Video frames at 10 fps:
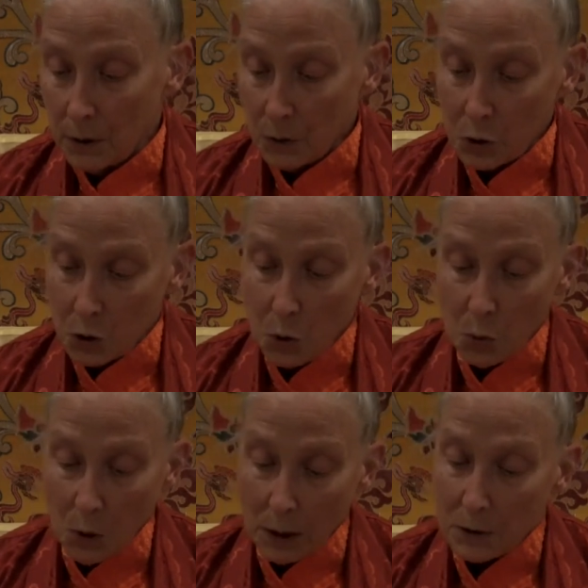The two
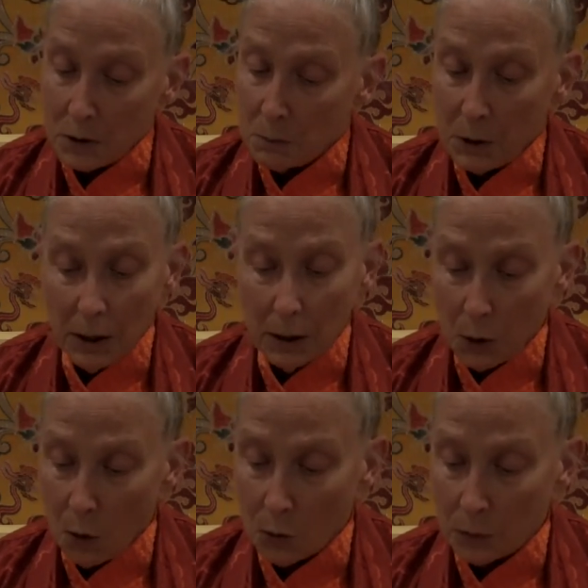wanted to be
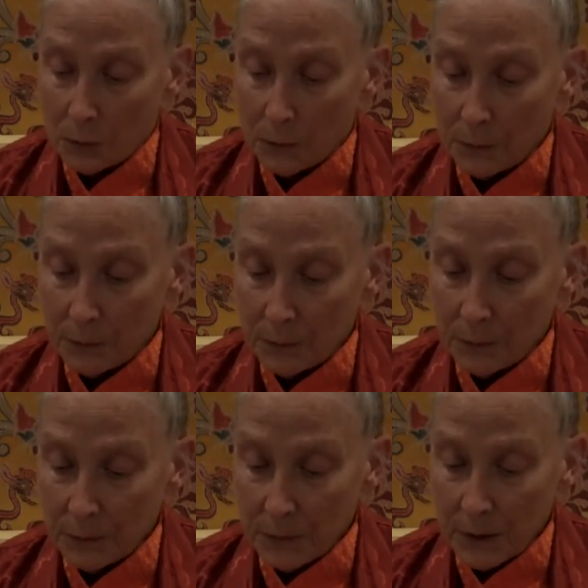alone.
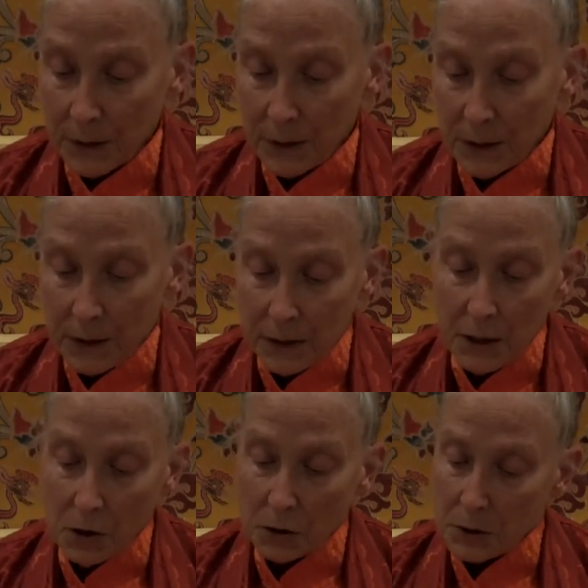
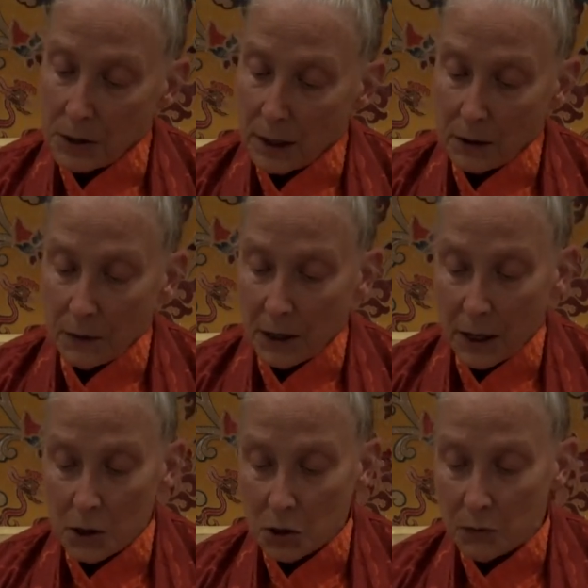Igor sat on the
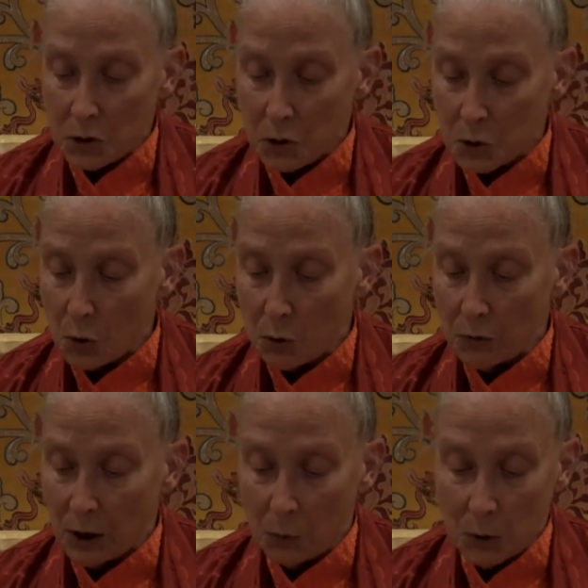edge of the stove
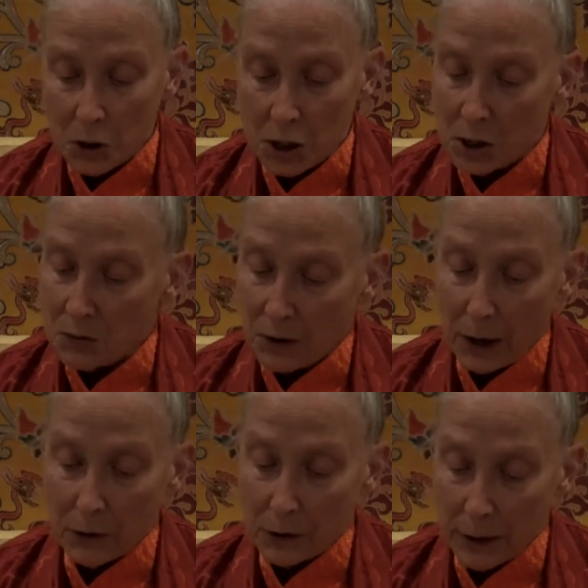on which his
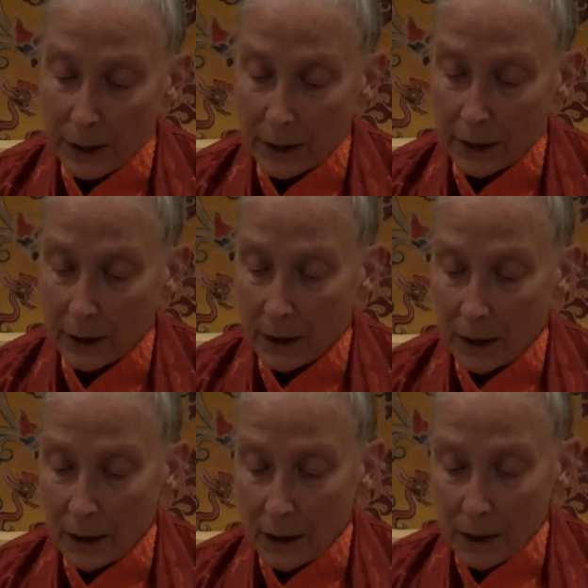father lay,
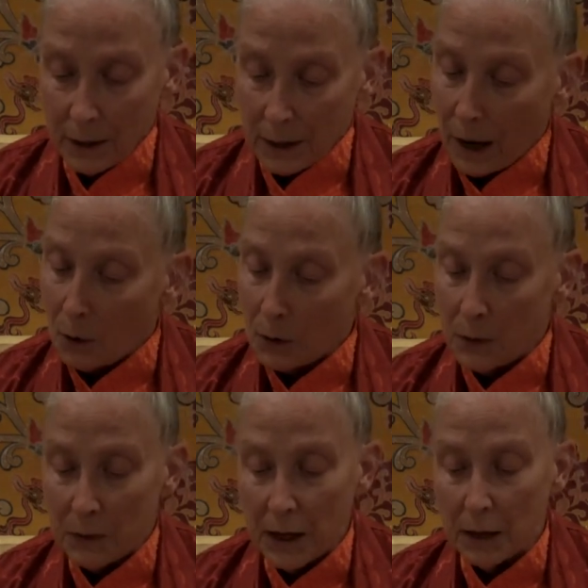now
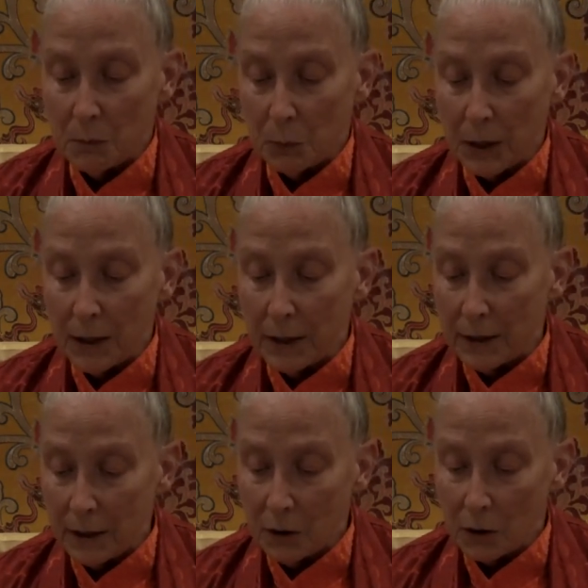and then bringing an
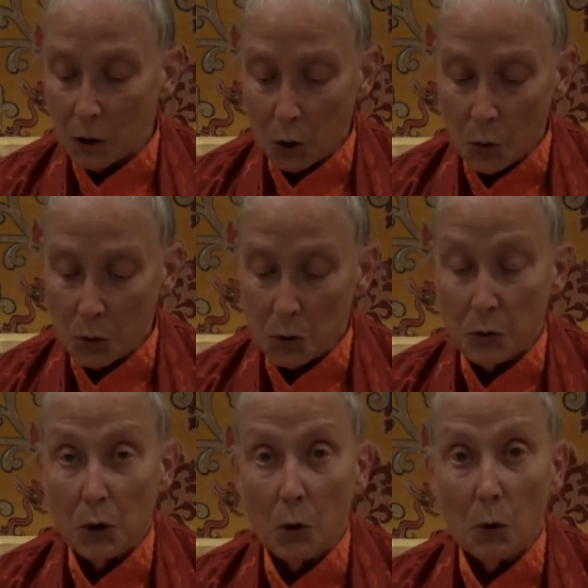ear close to
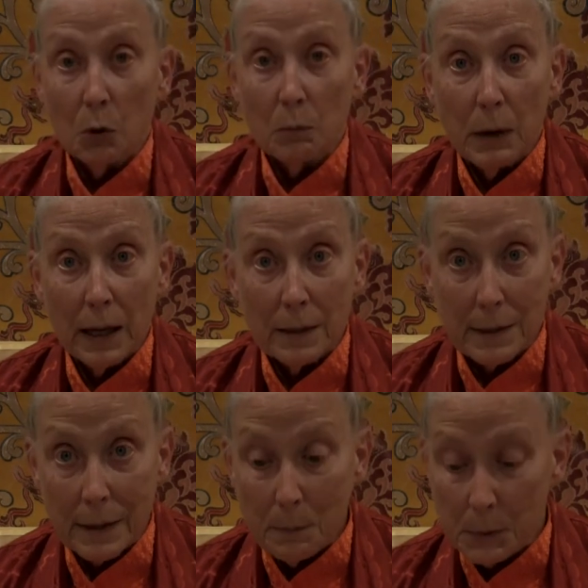the old man's
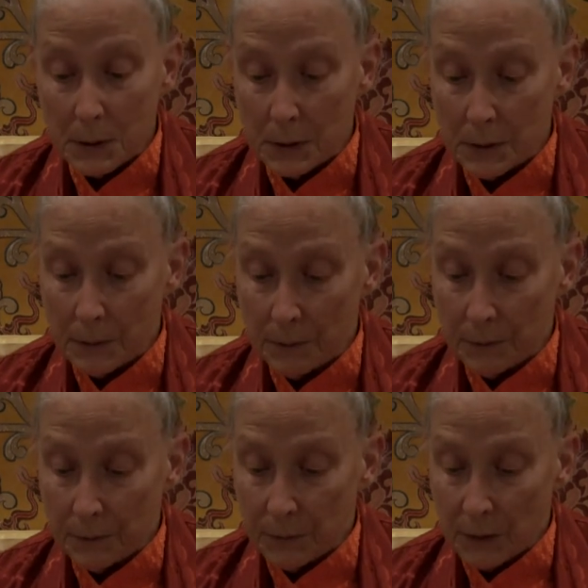lips,
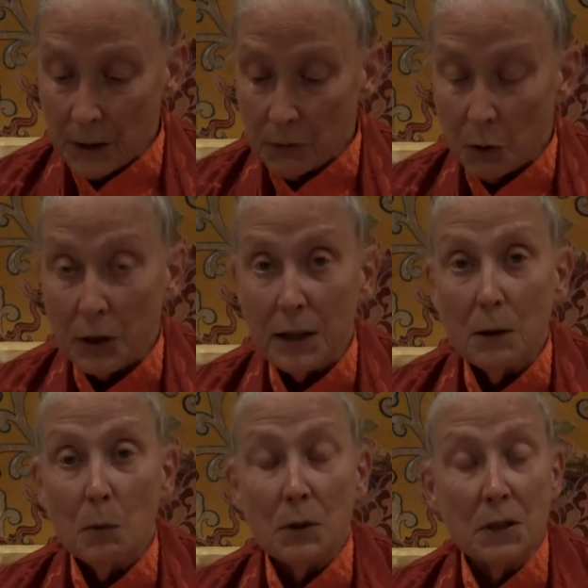for he
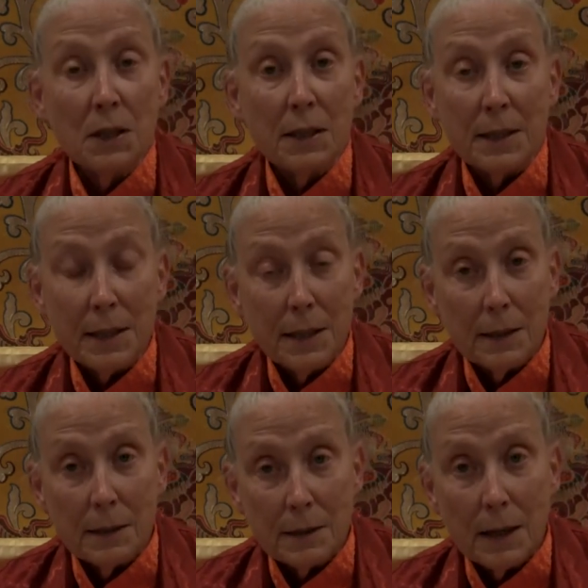was
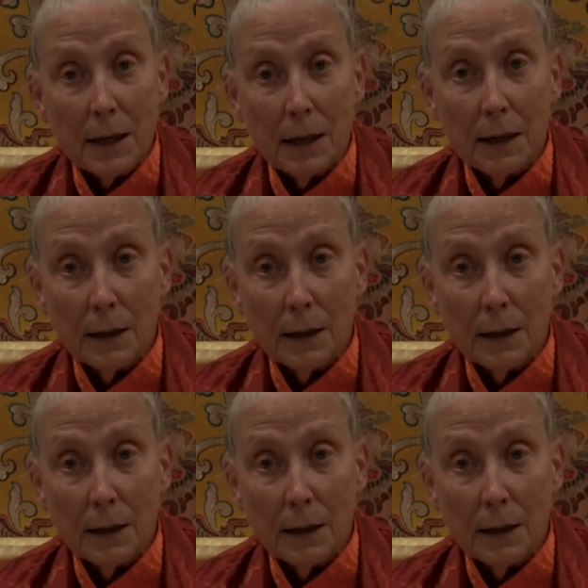indeed singing.